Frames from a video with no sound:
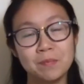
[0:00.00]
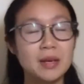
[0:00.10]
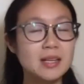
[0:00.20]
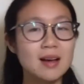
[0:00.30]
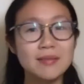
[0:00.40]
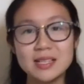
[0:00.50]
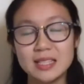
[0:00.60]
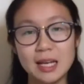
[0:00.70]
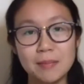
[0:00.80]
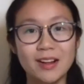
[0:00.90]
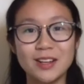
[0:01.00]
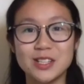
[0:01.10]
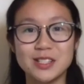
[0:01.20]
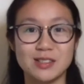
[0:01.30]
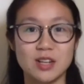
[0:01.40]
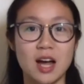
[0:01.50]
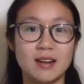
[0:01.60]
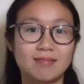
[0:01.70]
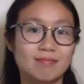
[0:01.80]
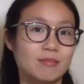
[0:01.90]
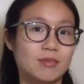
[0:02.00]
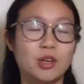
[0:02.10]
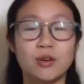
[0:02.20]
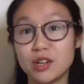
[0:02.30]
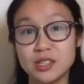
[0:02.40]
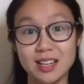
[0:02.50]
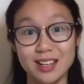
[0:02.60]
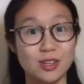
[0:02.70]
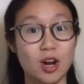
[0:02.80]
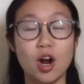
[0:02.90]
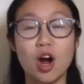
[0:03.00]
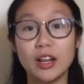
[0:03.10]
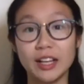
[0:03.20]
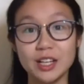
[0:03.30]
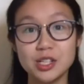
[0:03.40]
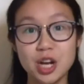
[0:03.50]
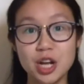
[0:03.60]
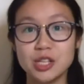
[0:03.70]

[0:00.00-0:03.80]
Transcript: Because obviously Polygens is not university, it's not college.